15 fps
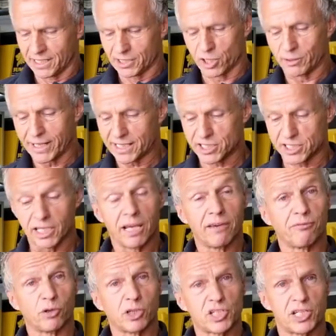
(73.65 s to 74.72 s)
So that's
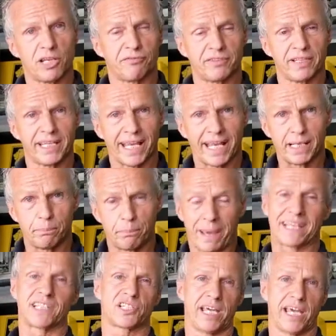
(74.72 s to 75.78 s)
for the shifting and the
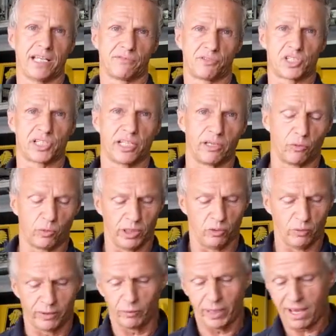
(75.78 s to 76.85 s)
back side of the steering
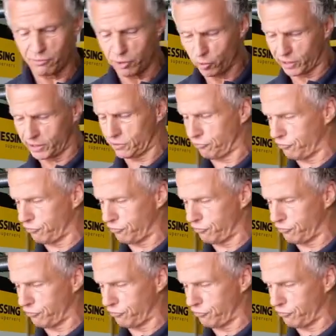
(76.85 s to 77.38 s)
wheel. When we have a look at the